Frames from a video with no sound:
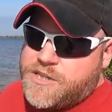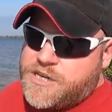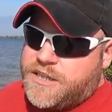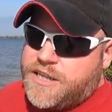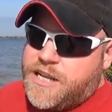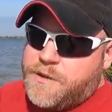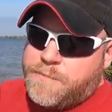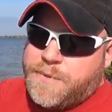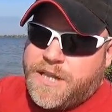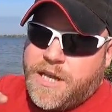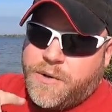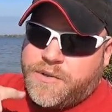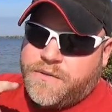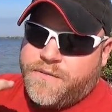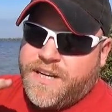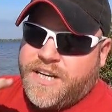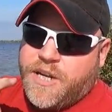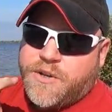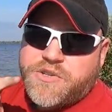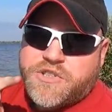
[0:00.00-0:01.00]
There's a link below in
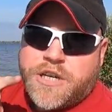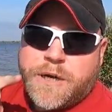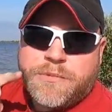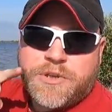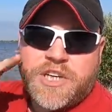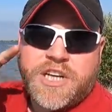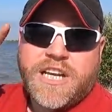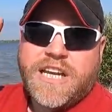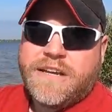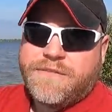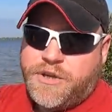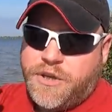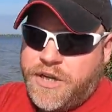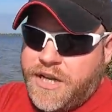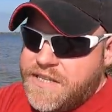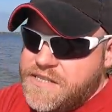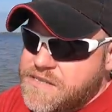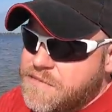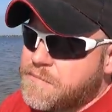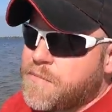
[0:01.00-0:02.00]
the video description if you
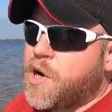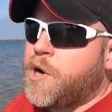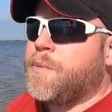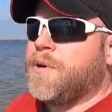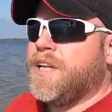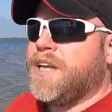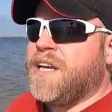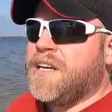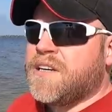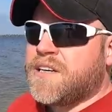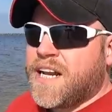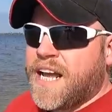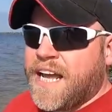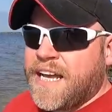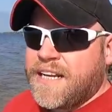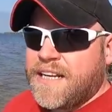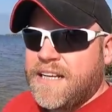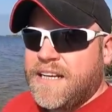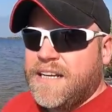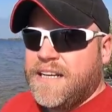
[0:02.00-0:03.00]
need some mobile
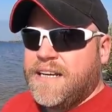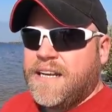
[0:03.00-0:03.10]
internet.